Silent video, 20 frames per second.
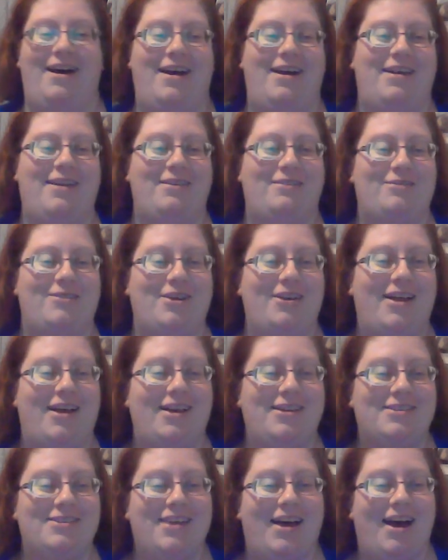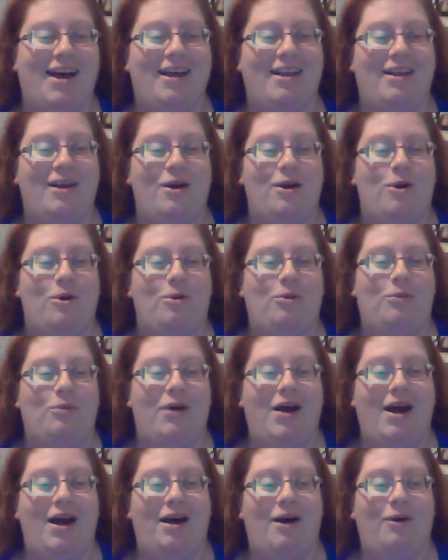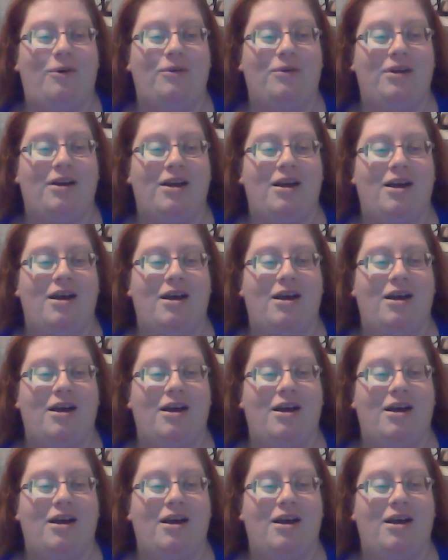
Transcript: I didn't realize that. Wow.